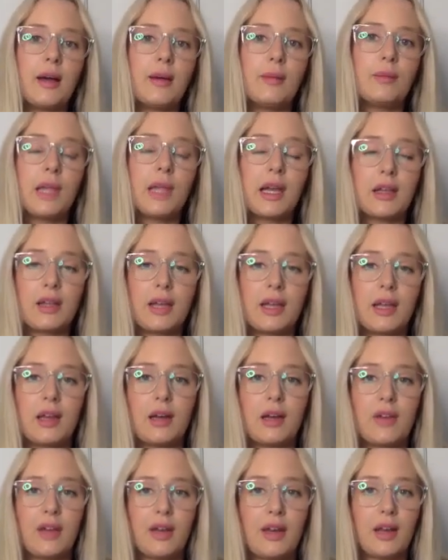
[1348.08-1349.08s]
luckily
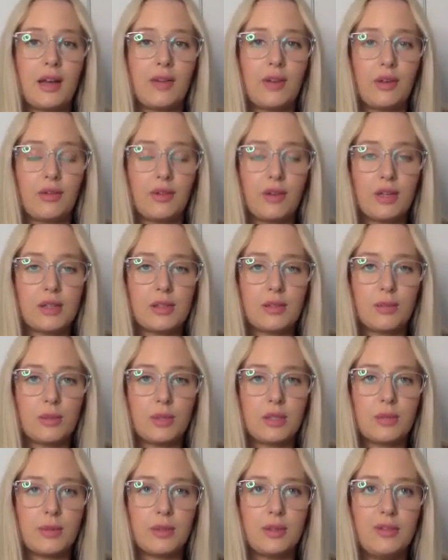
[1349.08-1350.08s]
enough, I didn't have any friends in
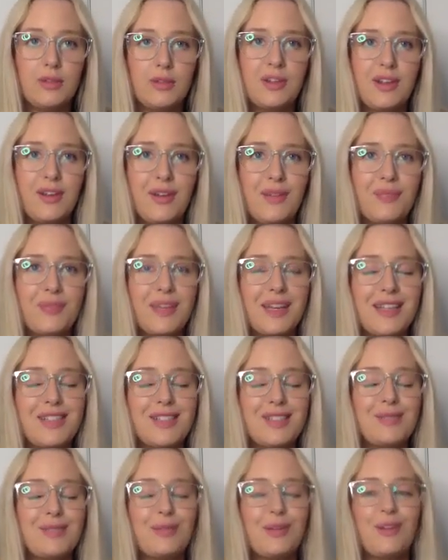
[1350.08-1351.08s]
Brisbane. I
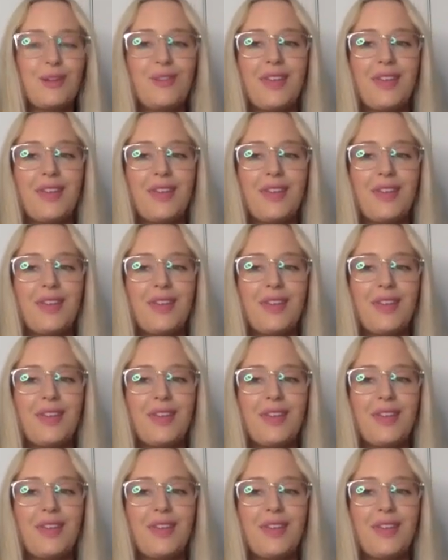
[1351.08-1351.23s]
just moved